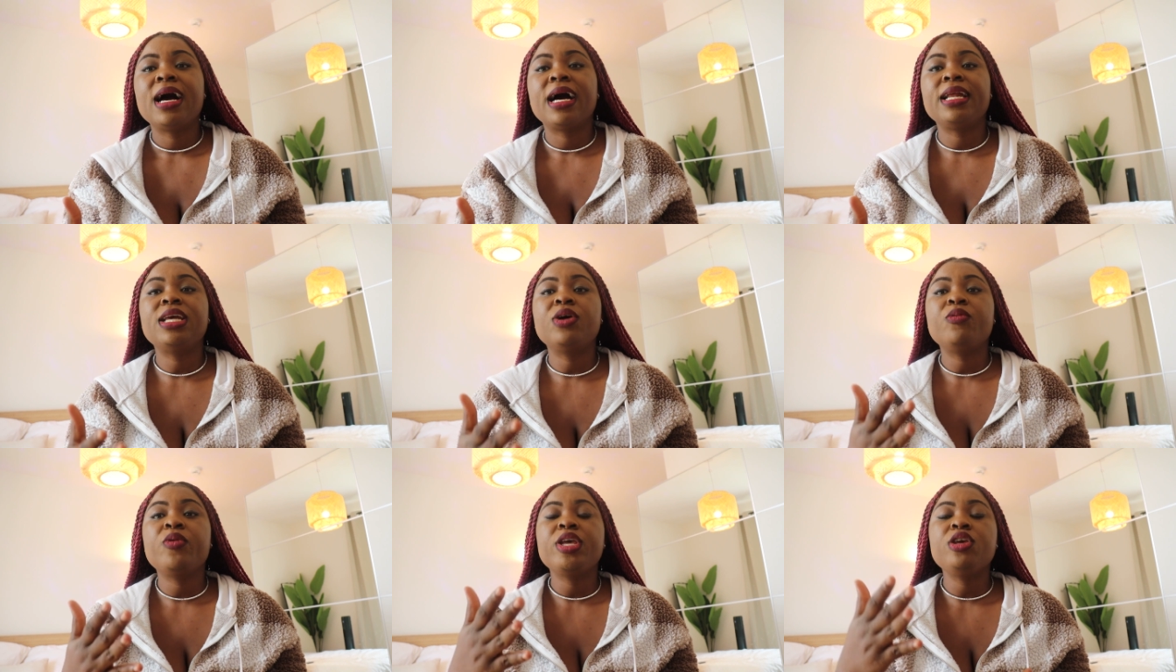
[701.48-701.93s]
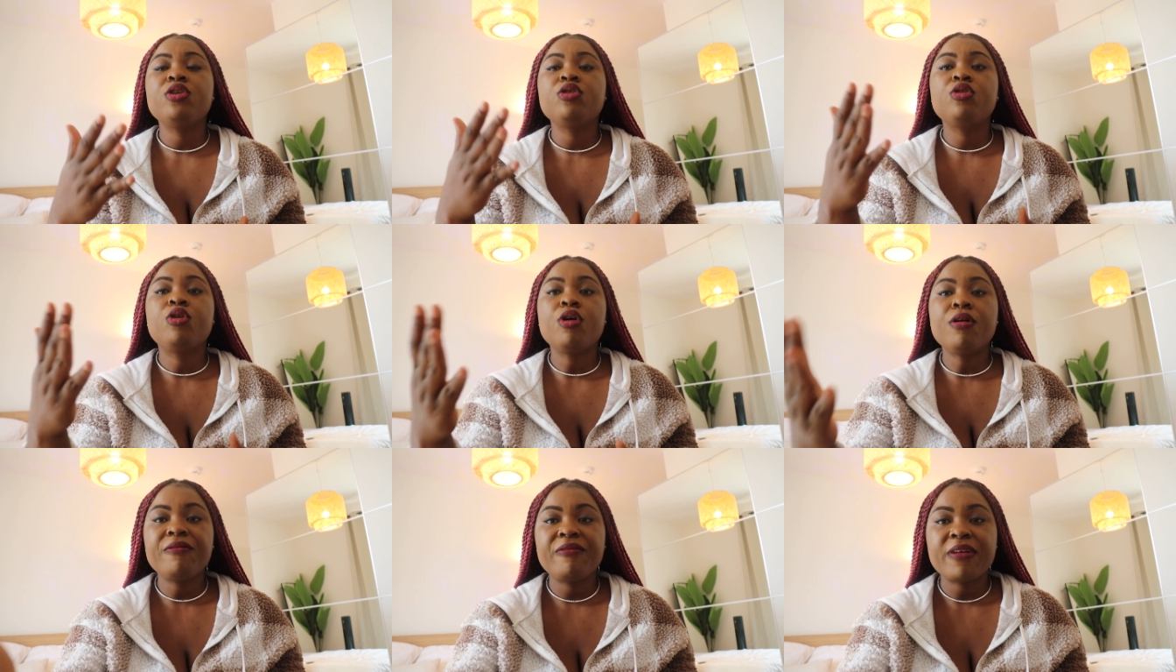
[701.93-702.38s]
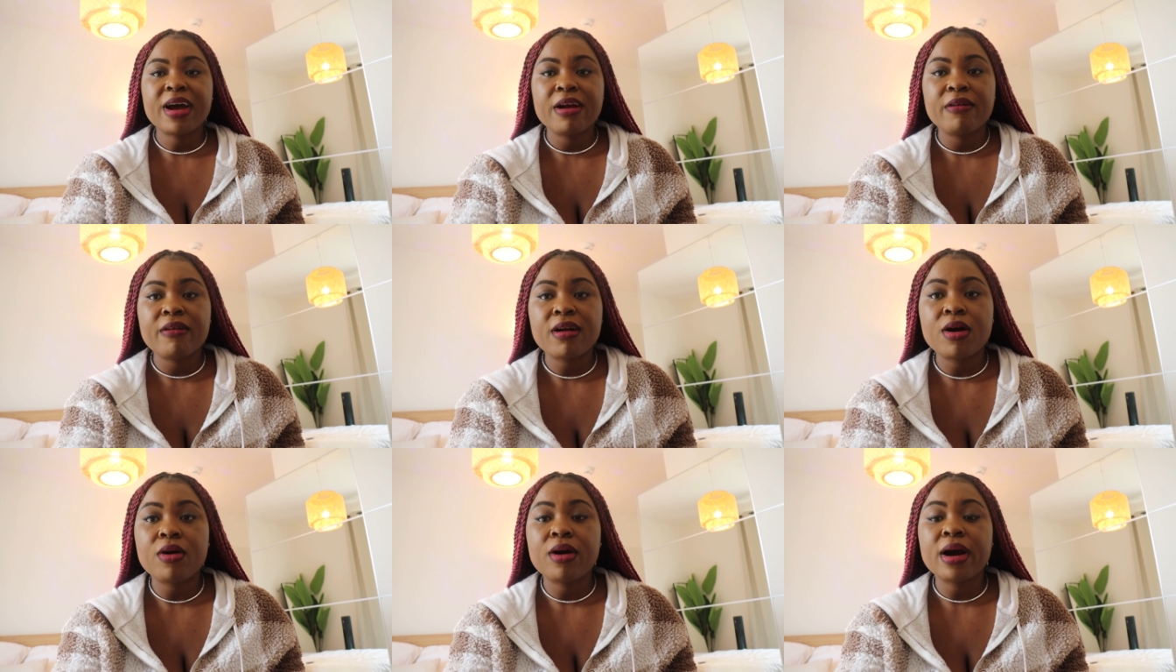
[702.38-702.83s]
and then when you go
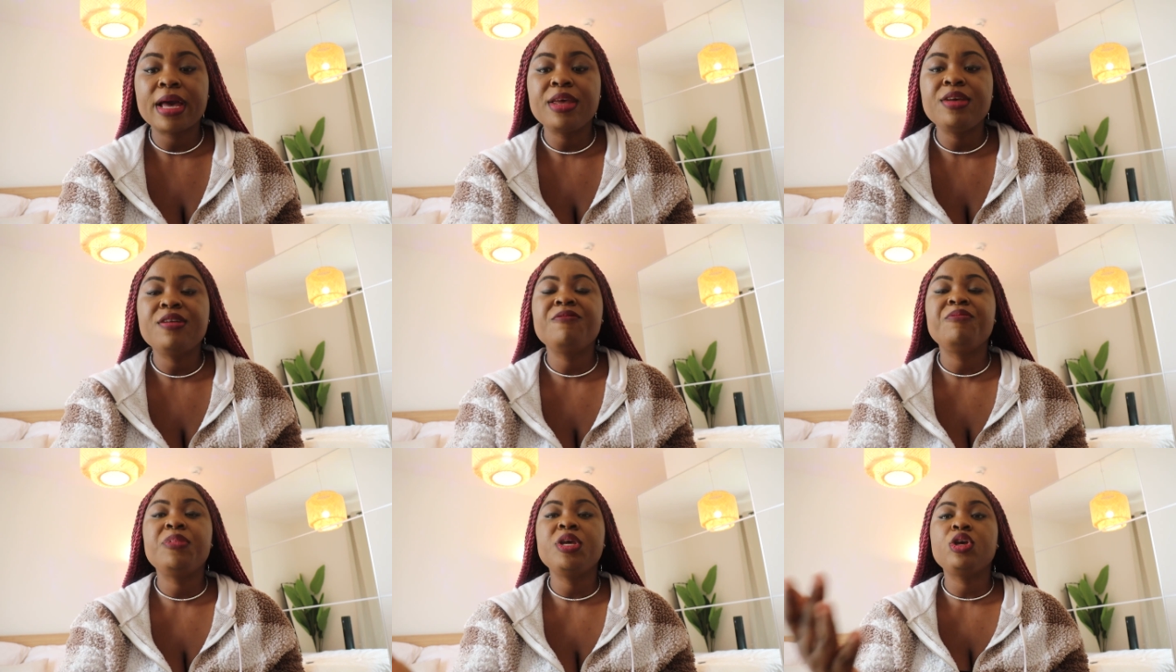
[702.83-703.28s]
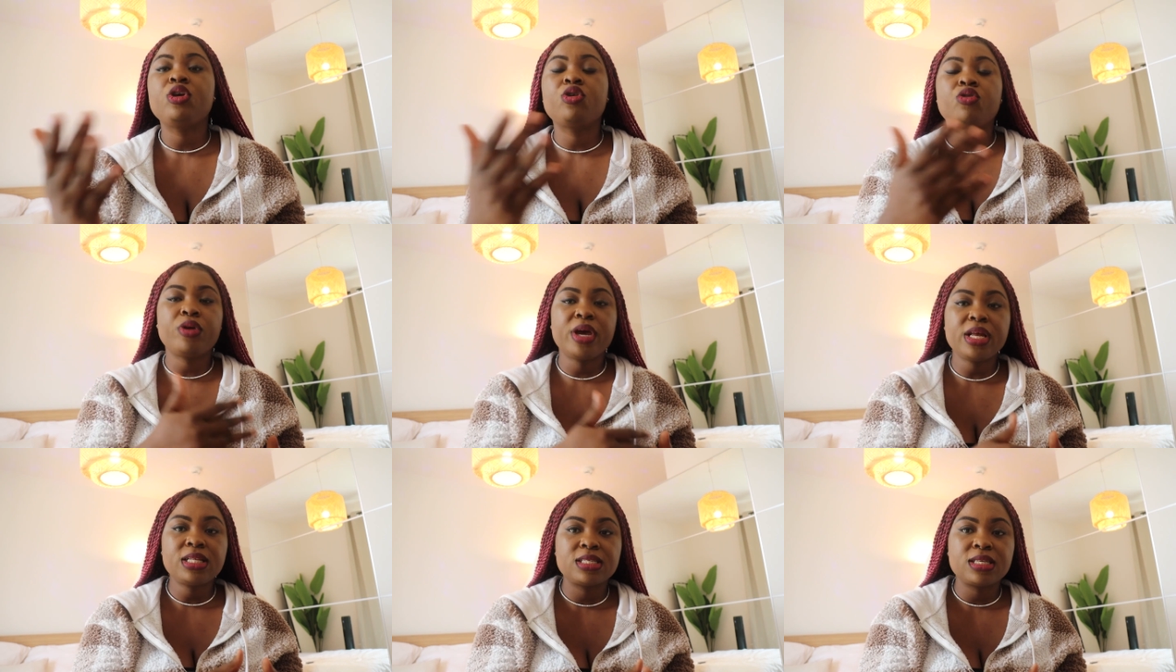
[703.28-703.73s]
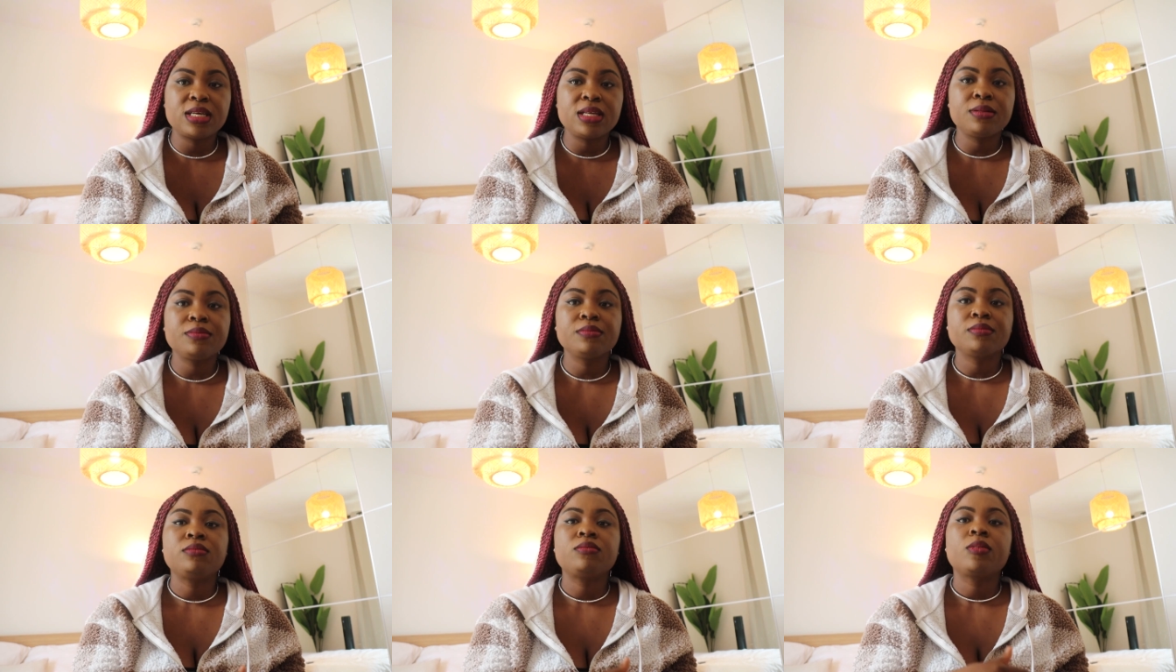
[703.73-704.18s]
viral and you've been creating,